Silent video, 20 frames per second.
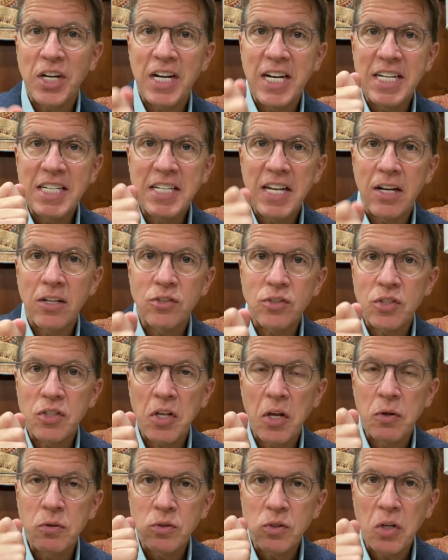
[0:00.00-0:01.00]
he tells
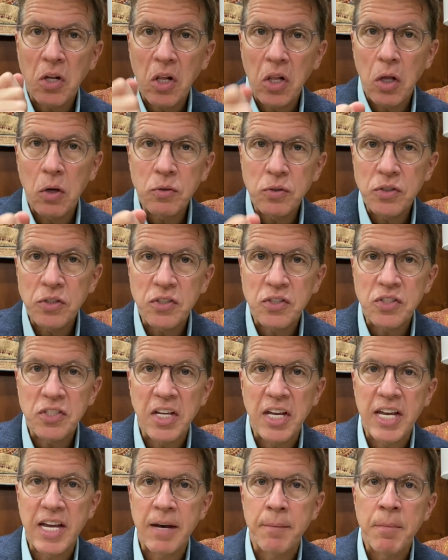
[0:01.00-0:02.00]
those closest to
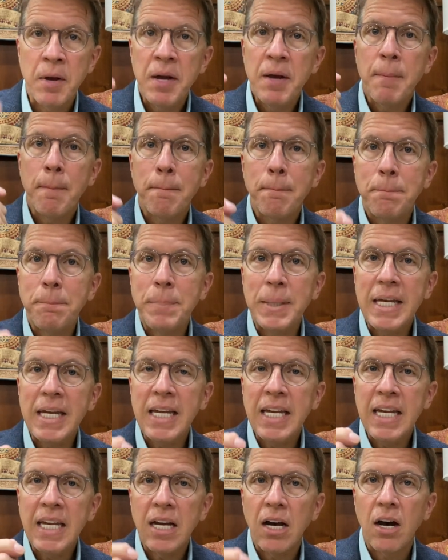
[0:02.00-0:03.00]
him,
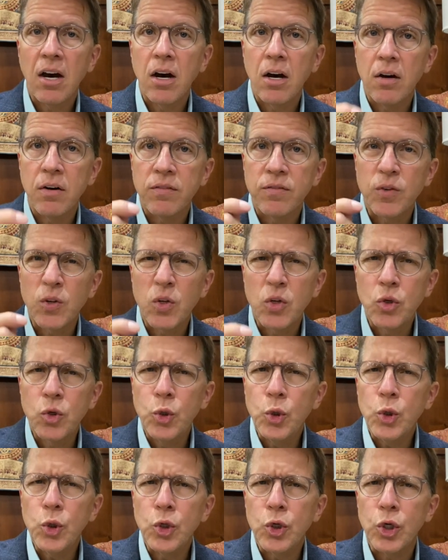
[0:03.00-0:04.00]
be of
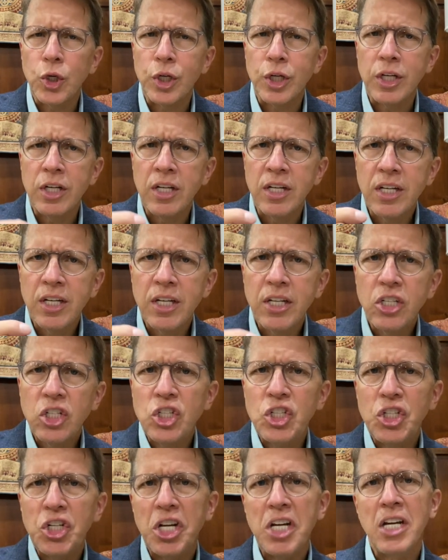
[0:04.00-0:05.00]
good
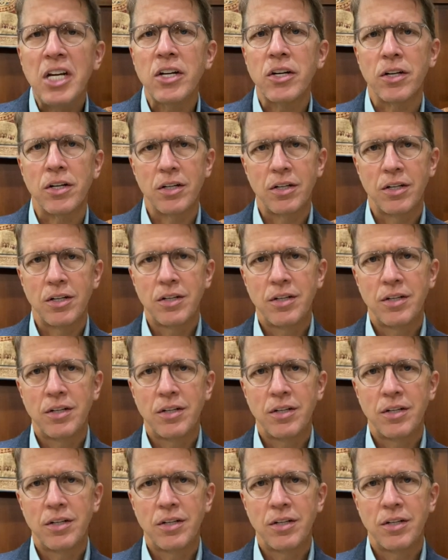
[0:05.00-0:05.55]
cheer.